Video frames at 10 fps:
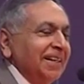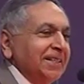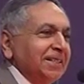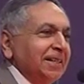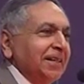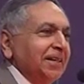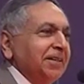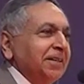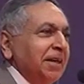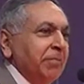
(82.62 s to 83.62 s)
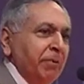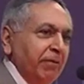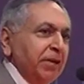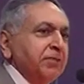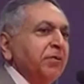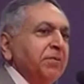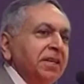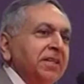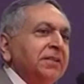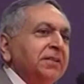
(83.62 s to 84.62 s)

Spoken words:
It's a privilege for me